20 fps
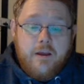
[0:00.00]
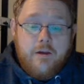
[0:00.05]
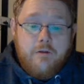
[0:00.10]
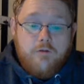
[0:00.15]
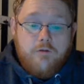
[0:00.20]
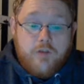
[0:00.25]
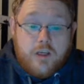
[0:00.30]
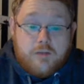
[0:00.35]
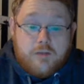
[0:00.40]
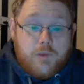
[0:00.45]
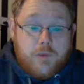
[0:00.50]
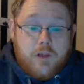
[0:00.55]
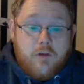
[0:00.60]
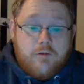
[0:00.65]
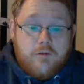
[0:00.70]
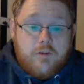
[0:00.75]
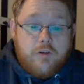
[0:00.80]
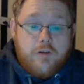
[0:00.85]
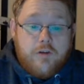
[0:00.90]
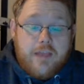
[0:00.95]
just
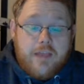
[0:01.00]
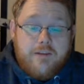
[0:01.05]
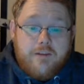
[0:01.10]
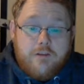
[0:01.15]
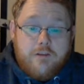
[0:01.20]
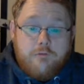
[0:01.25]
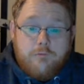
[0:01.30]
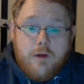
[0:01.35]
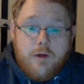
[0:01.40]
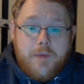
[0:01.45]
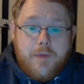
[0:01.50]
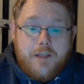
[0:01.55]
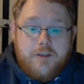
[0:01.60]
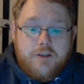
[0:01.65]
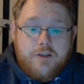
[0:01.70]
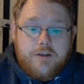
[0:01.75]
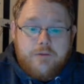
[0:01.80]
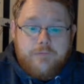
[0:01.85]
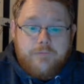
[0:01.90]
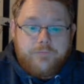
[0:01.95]
because you're getting to
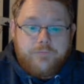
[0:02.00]
rummage.